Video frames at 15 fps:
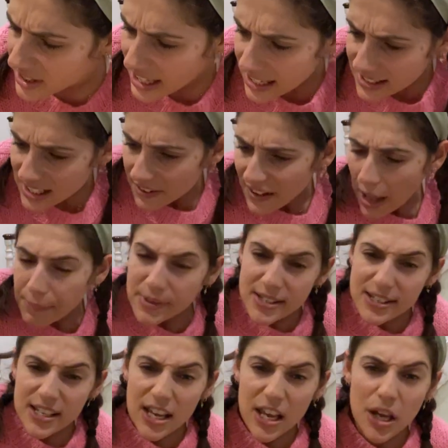things that have happened
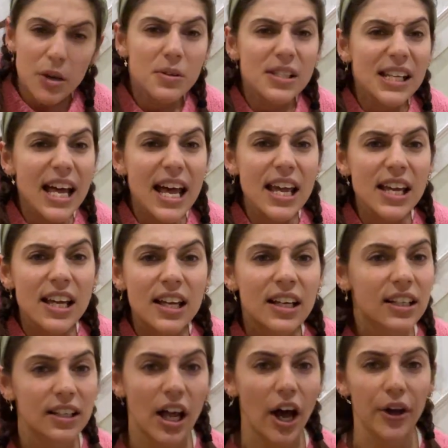to you today?
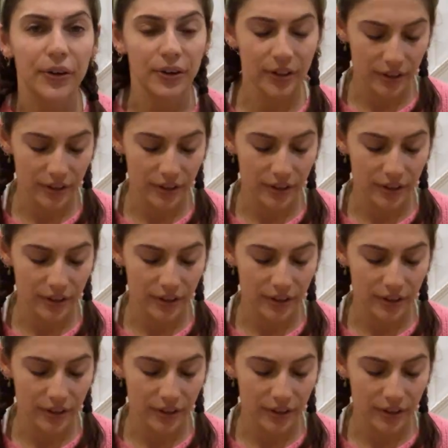No,